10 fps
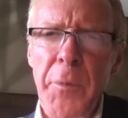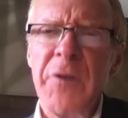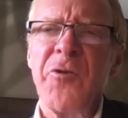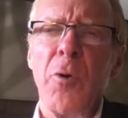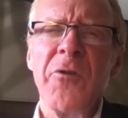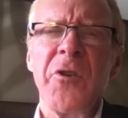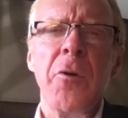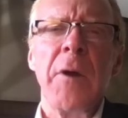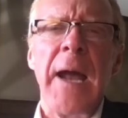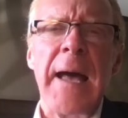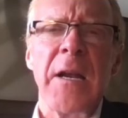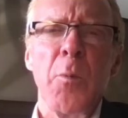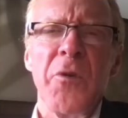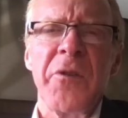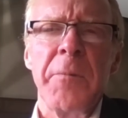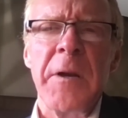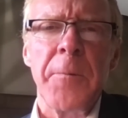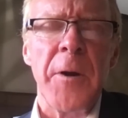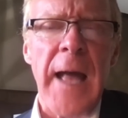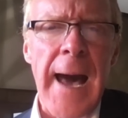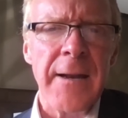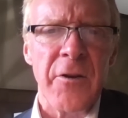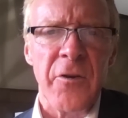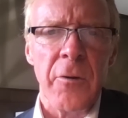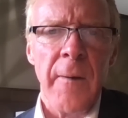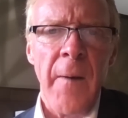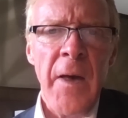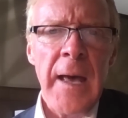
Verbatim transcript: But George Q. Cannon was of a different attitude.